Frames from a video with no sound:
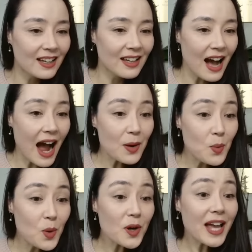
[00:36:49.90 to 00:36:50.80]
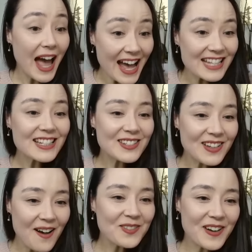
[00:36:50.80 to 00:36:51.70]
I work as a
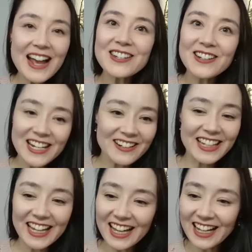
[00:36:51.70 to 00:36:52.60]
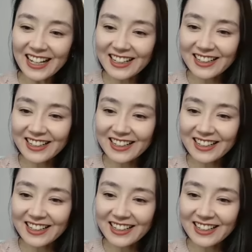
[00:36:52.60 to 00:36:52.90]
software engineer. Yeah.